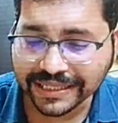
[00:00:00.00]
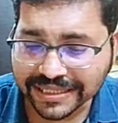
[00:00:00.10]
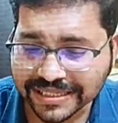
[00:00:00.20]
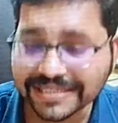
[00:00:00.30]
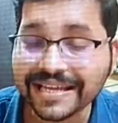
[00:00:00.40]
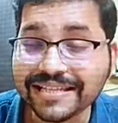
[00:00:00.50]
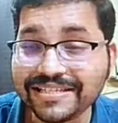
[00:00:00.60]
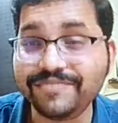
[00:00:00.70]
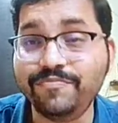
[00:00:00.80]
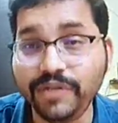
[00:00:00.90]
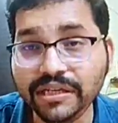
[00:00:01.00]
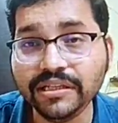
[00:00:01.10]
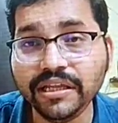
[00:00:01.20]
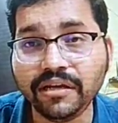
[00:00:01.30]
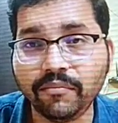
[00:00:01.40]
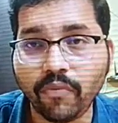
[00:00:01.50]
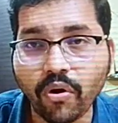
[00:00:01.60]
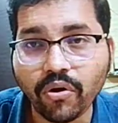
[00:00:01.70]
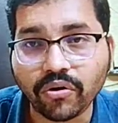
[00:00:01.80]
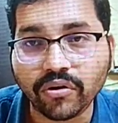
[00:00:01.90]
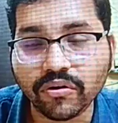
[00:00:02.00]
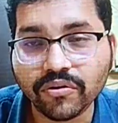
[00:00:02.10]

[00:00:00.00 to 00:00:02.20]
incense breathing morn.